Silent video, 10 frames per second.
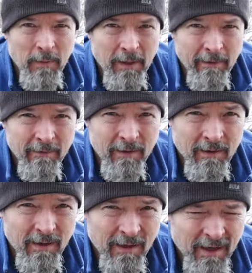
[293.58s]
of made
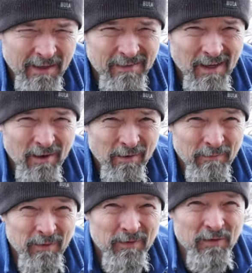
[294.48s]
an
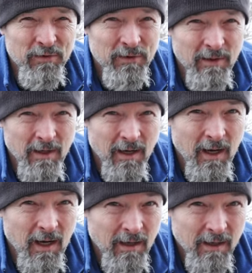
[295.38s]
executive decision
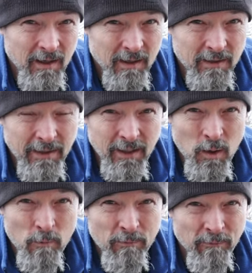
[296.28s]
and uh, I uh, let it
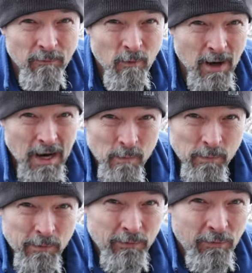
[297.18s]
go for four
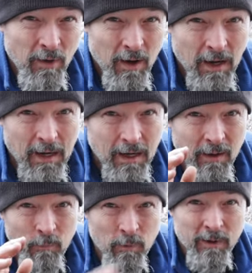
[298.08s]
hours
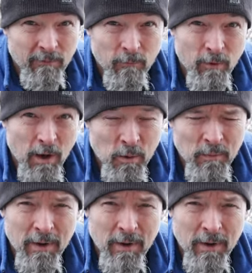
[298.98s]
and we're at that four hour